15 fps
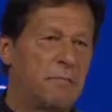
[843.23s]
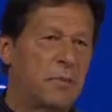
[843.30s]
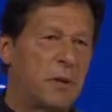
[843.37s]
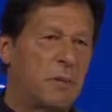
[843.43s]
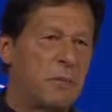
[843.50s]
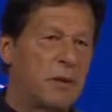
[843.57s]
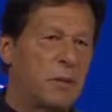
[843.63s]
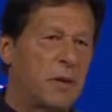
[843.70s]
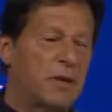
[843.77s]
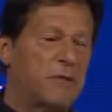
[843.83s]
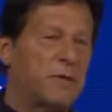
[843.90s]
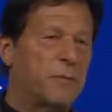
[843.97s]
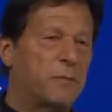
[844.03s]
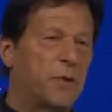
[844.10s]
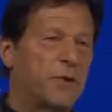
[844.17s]
probably one
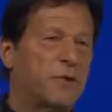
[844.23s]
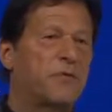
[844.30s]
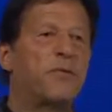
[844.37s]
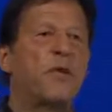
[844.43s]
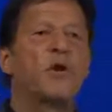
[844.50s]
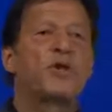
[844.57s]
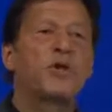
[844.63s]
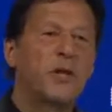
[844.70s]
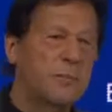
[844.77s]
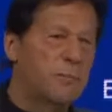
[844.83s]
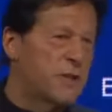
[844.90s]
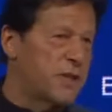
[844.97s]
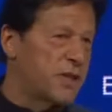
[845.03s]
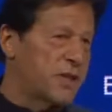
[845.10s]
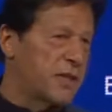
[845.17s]
of the most fortunate
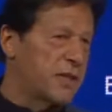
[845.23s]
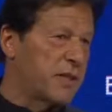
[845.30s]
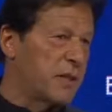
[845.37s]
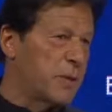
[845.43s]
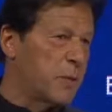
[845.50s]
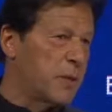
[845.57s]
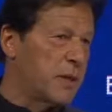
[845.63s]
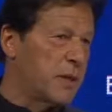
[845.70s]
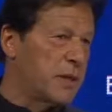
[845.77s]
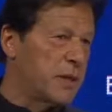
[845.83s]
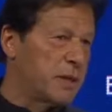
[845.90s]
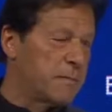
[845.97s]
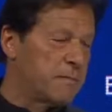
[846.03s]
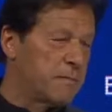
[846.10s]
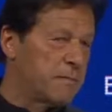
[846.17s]
positions in the world.